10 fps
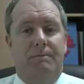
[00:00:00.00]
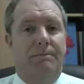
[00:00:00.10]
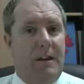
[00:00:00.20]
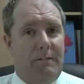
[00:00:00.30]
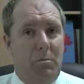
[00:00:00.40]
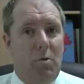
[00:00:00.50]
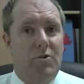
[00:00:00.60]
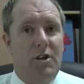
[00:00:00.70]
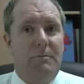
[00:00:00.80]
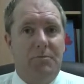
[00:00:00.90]
Now for more
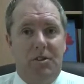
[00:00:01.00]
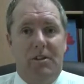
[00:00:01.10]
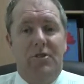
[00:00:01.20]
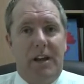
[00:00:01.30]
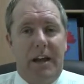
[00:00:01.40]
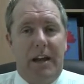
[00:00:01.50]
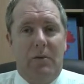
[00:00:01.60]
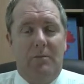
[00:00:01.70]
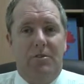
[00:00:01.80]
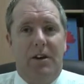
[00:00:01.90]
gems, check out our
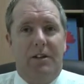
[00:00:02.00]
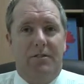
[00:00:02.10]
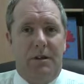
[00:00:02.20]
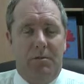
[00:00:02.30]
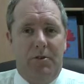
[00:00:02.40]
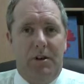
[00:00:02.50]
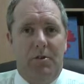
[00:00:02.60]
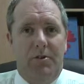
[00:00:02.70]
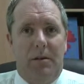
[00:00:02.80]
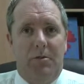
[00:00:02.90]
website at
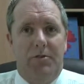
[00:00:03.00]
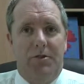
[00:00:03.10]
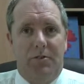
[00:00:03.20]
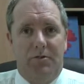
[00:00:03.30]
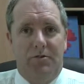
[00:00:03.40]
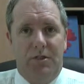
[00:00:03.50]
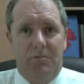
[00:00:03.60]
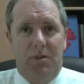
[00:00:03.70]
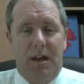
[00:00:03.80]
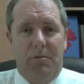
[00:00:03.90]

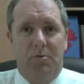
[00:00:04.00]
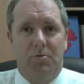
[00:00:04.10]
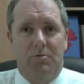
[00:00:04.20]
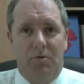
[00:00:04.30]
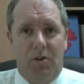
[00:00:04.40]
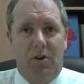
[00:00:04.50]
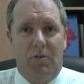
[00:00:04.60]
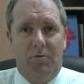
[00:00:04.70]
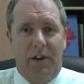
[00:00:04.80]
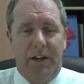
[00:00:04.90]

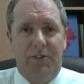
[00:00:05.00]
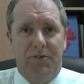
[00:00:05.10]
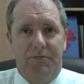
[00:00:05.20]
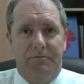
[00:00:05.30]
www.gemcapital.com.au.